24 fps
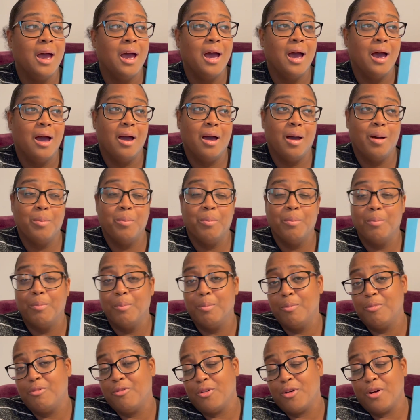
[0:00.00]

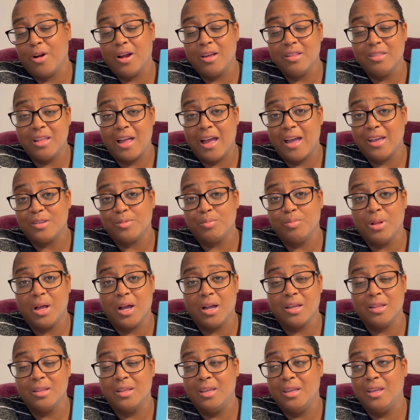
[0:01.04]
um, for our last
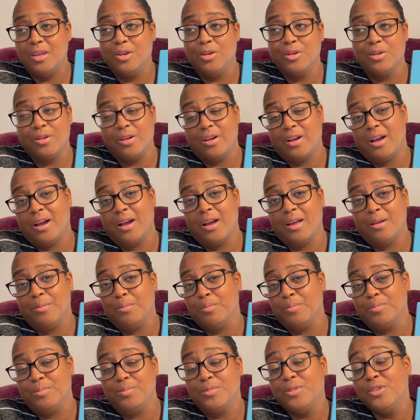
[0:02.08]
block of the year,
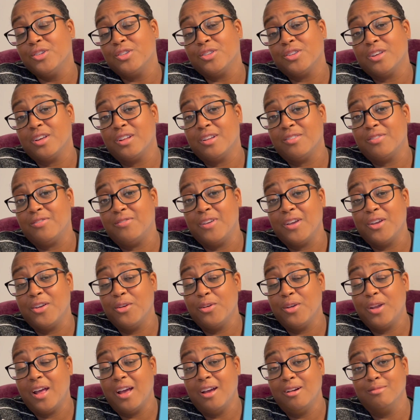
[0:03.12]
I'm just going to figure
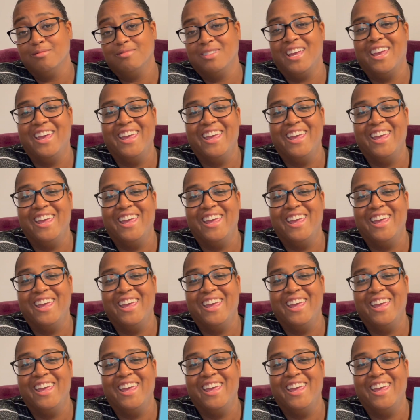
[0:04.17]
it out.